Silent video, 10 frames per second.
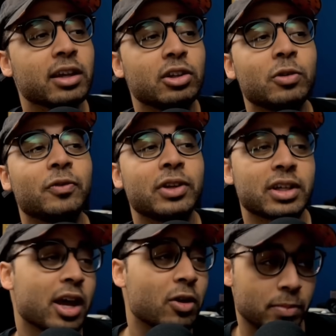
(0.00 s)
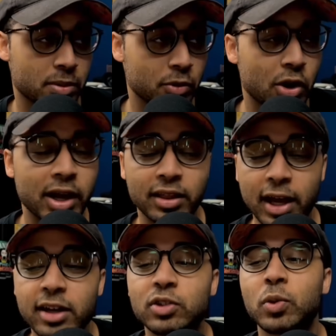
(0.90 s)
Luffy to help him, all right?
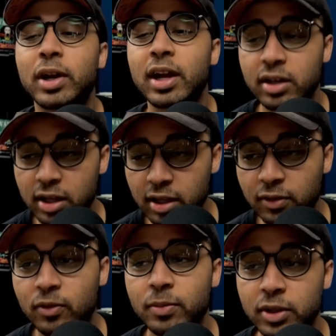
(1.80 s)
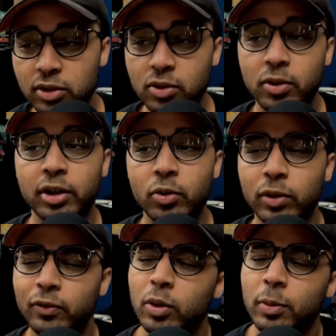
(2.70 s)
That is what I need from this story
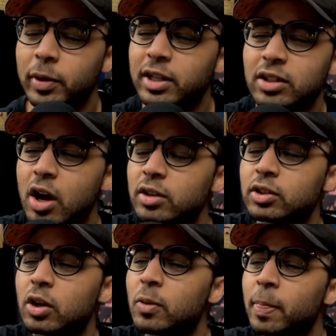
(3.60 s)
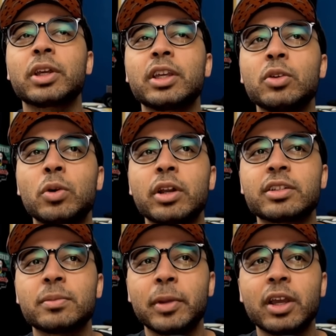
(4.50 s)
going forward, because also, he wanted
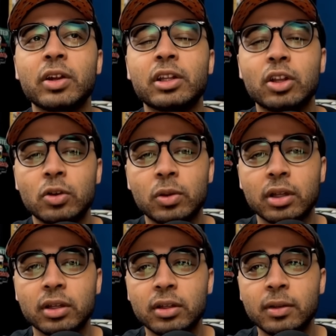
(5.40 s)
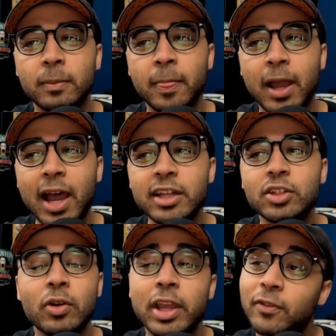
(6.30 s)
to marry Lola.
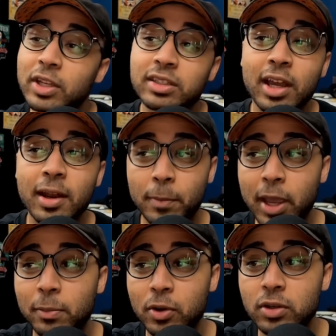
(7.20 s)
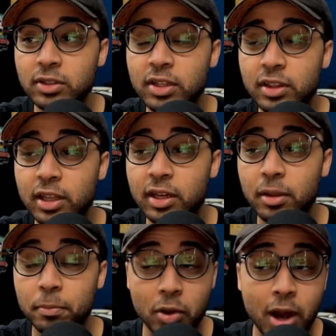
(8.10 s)
If he's not a bad person, then
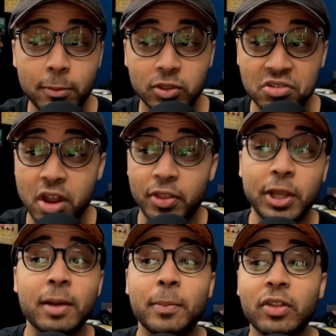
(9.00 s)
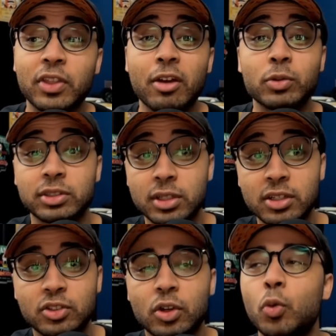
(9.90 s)
perhaps nothing about that was
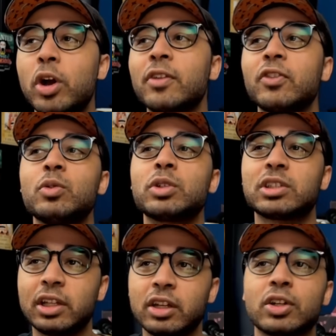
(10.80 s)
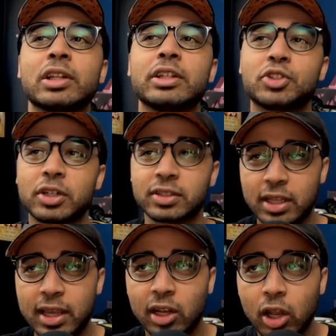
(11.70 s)
sinister. What if he was literally just
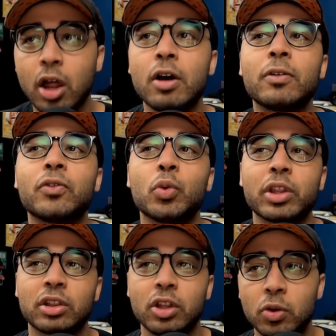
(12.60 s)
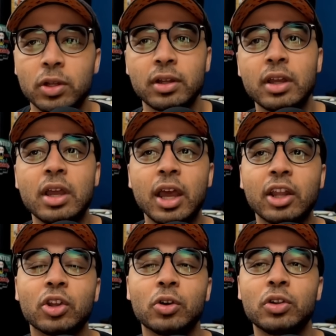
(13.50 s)
in love with Lola and
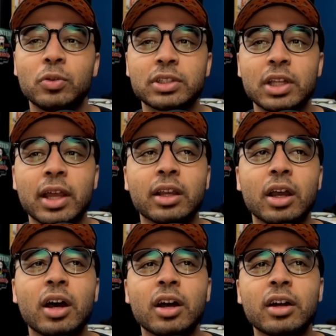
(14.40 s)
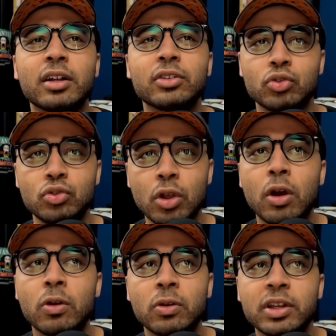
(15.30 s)
Lola was like,
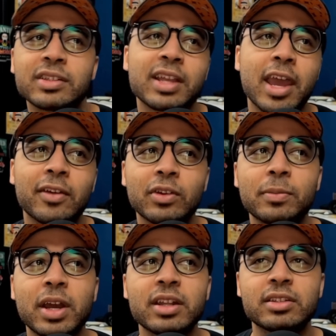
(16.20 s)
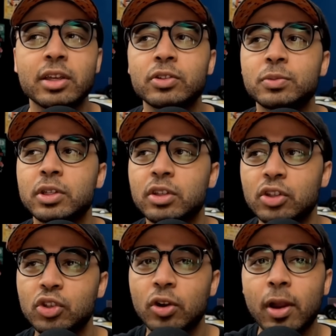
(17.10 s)
no, because everybody tells me that
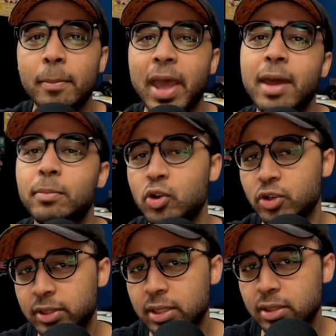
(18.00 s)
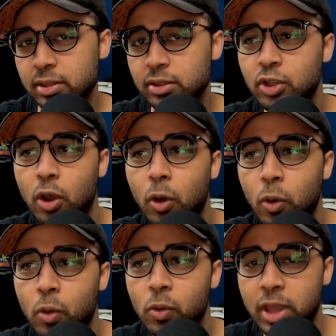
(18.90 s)
you're a bad person.
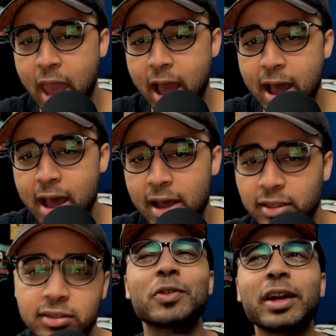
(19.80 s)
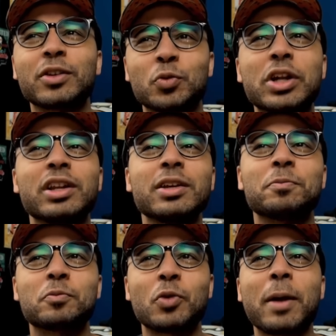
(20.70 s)
So, yeah. Like, really
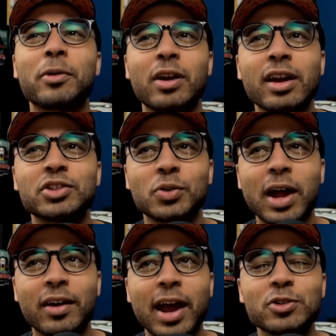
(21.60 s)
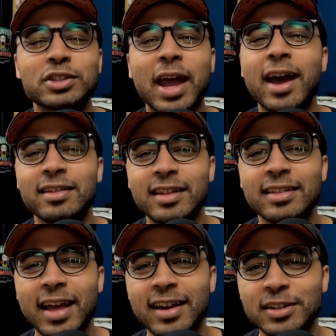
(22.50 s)
wrap your heads around how sad
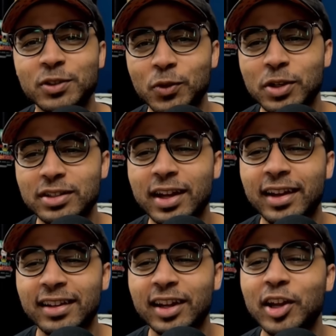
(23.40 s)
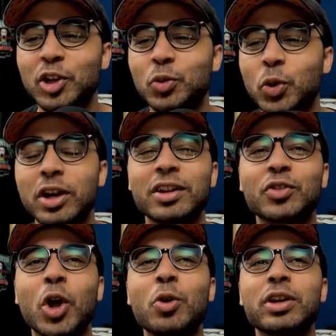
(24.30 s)
that is for a second. Like,
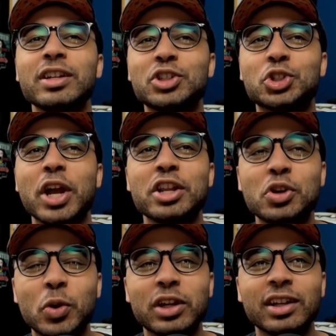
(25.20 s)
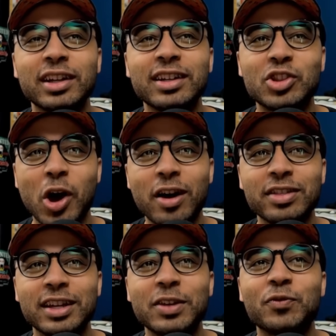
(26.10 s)
Loki genuinely thought
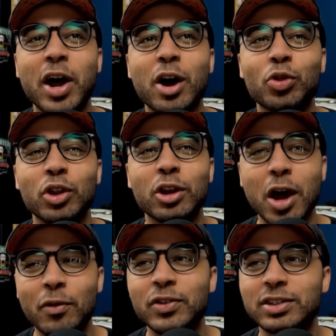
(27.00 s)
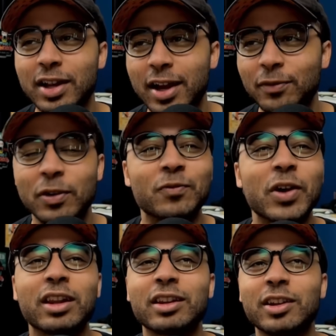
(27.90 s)
that he found the love of his life and
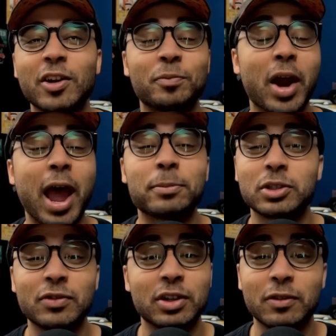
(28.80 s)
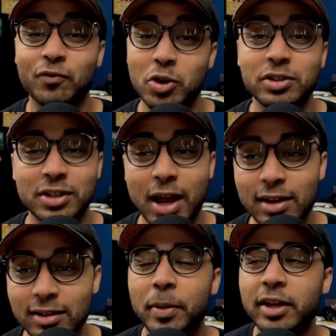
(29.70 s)
fell in love, perhaps even at first
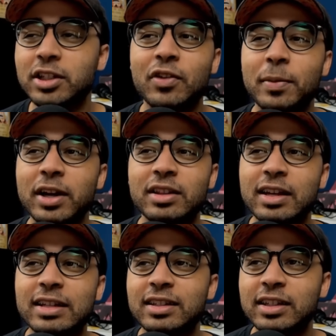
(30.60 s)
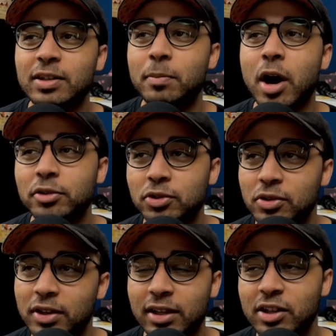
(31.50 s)
sight, because everybody thinks that he's a monster
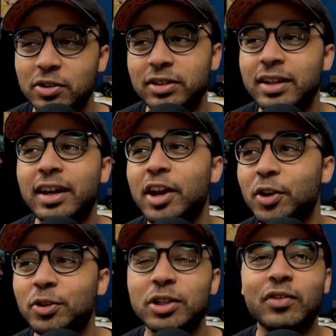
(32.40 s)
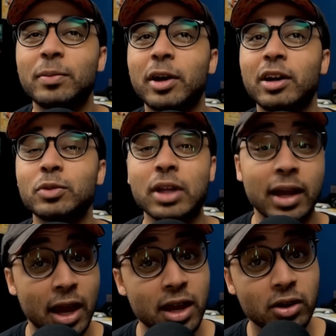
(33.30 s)
that killed King Harold. Everybody was like,
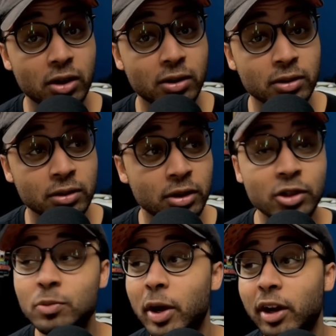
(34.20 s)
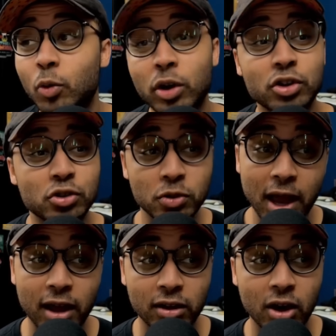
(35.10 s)
hey, girl, you might not want to do
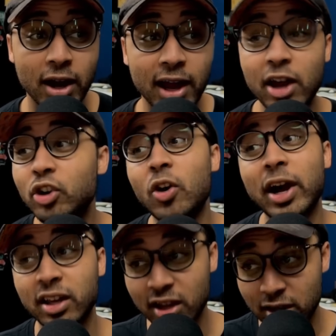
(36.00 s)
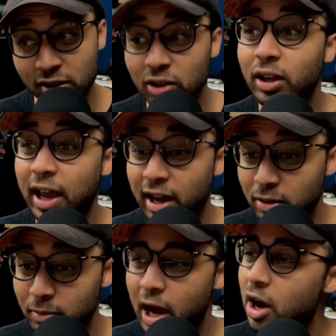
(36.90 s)
that, all right? I know, I get it. Look at
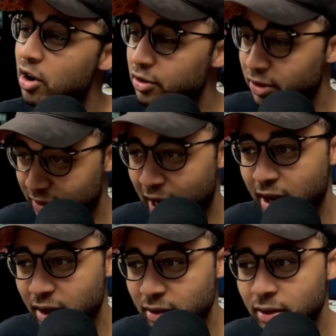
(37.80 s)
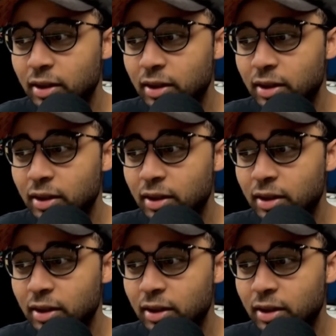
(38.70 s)
him. I understand.